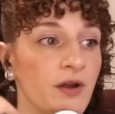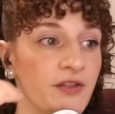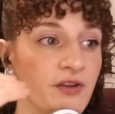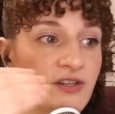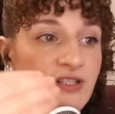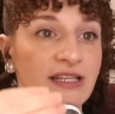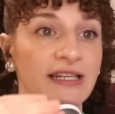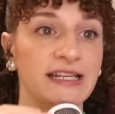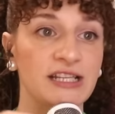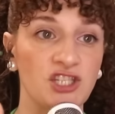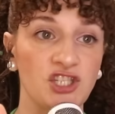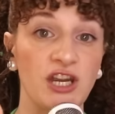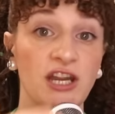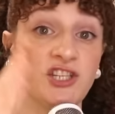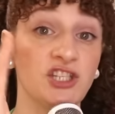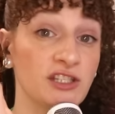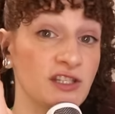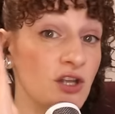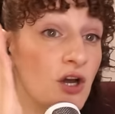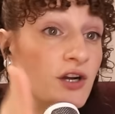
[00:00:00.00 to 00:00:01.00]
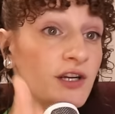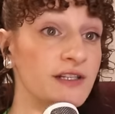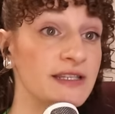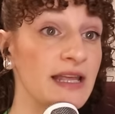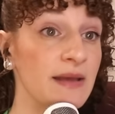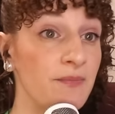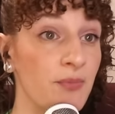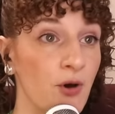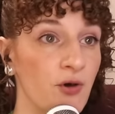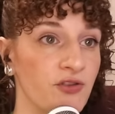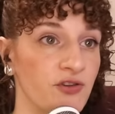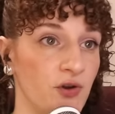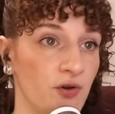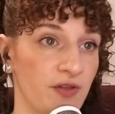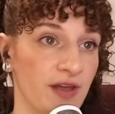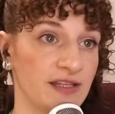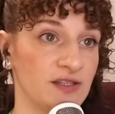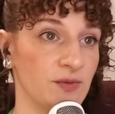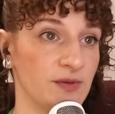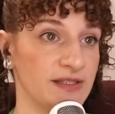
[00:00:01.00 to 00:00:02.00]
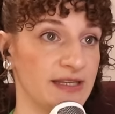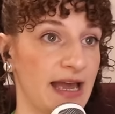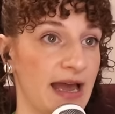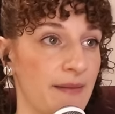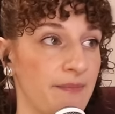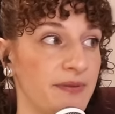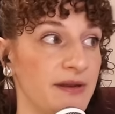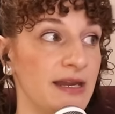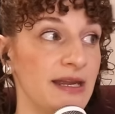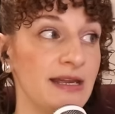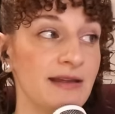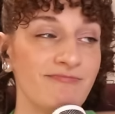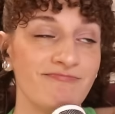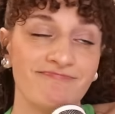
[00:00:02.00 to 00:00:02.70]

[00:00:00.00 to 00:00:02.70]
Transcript: there's an exchange, as long as they both know that's what's happening,